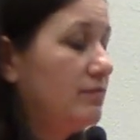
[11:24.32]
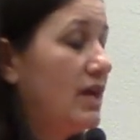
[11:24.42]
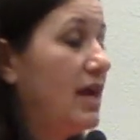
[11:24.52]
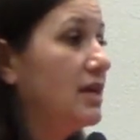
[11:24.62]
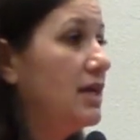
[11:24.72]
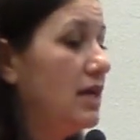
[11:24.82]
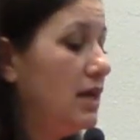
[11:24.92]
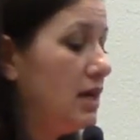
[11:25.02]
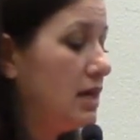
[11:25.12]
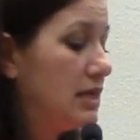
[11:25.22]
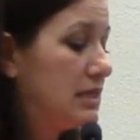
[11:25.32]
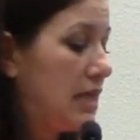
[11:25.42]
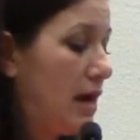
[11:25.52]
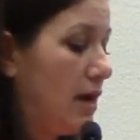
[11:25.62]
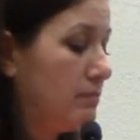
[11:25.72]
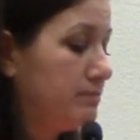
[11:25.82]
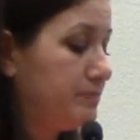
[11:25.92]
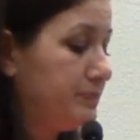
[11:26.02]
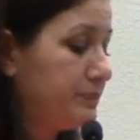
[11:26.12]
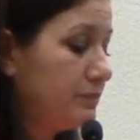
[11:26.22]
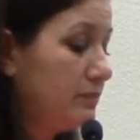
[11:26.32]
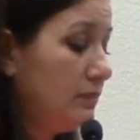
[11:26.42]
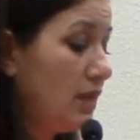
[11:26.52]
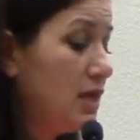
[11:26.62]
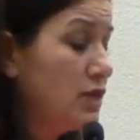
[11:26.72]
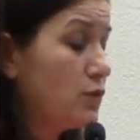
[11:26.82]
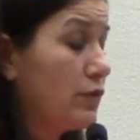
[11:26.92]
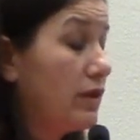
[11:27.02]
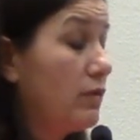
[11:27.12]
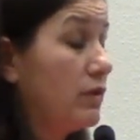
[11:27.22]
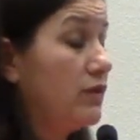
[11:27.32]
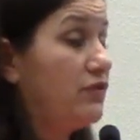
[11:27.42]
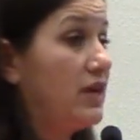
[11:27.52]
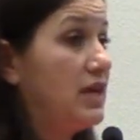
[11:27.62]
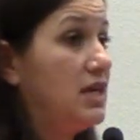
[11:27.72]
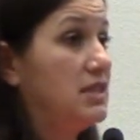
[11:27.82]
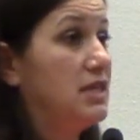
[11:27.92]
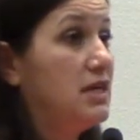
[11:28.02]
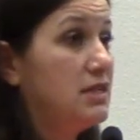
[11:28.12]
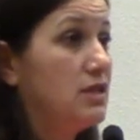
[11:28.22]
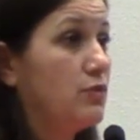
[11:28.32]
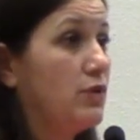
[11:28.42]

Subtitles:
And he is, he's really, really funny. He's easy to